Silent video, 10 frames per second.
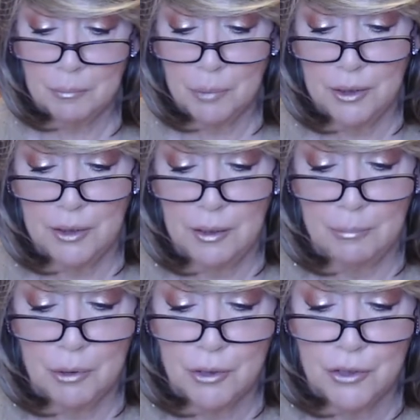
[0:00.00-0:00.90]
Put in your
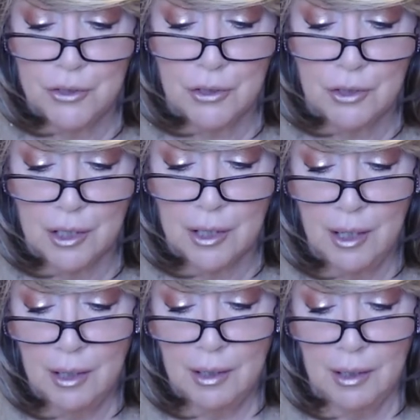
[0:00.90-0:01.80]
purse or
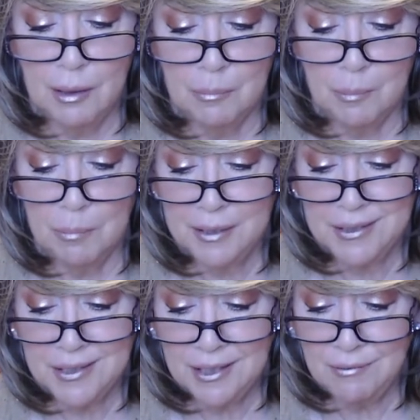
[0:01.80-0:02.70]
put by the
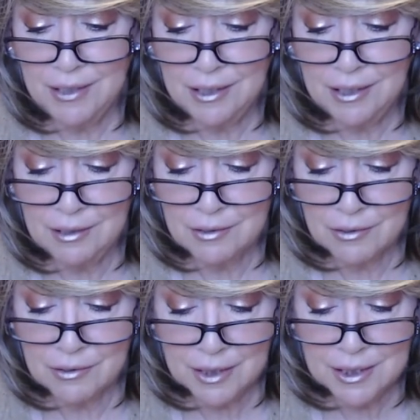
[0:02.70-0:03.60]
TV or
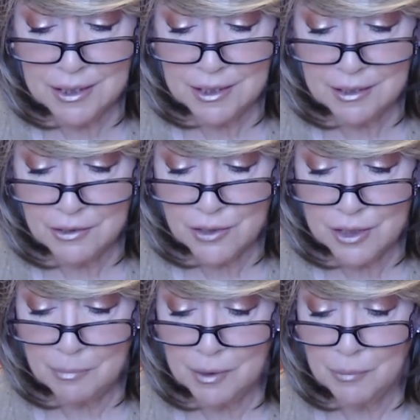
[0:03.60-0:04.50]
nightstand or
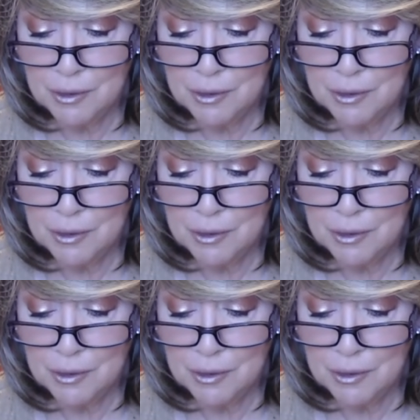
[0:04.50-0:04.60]
something.